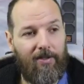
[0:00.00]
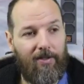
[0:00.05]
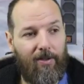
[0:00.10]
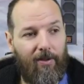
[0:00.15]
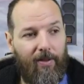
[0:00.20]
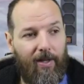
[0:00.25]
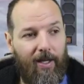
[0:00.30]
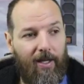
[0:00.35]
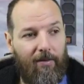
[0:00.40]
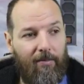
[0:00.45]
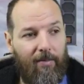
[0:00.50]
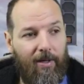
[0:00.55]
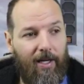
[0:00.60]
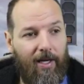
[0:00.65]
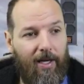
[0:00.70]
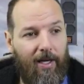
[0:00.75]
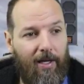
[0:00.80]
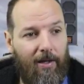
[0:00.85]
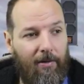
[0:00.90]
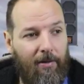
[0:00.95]
So then
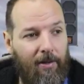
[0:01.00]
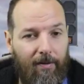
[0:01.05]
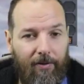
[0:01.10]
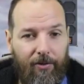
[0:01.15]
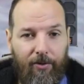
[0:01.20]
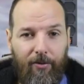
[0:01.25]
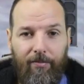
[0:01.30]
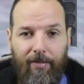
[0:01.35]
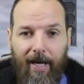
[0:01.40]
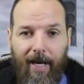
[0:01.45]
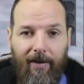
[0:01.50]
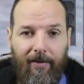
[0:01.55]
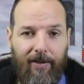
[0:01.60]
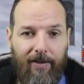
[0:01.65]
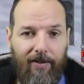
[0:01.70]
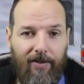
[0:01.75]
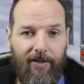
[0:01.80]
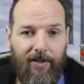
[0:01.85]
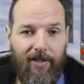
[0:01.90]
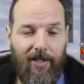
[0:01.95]
my level 2
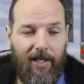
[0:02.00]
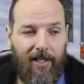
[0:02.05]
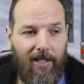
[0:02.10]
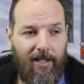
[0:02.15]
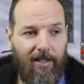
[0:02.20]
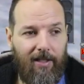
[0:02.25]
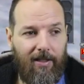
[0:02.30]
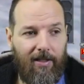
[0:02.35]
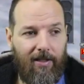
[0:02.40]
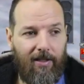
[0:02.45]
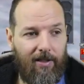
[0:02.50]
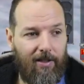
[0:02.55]
Paladin's just getting